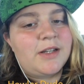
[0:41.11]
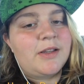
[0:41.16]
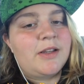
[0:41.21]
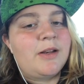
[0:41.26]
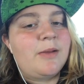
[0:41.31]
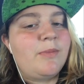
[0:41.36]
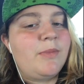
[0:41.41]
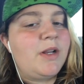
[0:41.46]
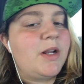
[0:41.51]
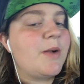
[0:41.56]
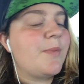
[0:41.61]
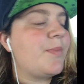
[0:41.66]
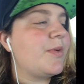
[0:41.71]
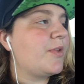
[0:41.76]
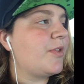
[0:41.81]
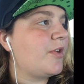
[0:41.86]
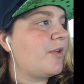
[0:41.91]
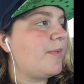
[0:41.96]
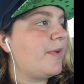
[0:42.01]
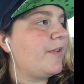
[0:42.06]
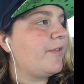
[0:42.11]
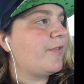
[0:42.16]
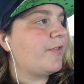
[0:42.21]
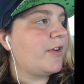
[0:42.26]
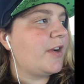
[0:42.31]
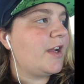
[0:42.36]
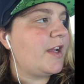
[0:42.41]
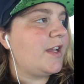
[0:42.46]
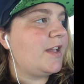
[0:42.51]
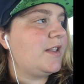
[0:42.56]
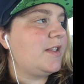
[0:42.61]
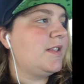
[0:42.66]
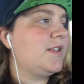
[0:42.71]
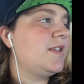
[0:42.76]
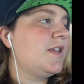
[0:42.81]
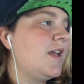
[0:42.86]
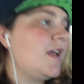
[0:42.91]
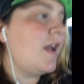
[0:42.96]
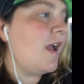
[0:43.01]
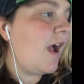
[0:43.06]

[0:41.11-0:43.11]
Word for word: I'm gonna meet up with all my friends.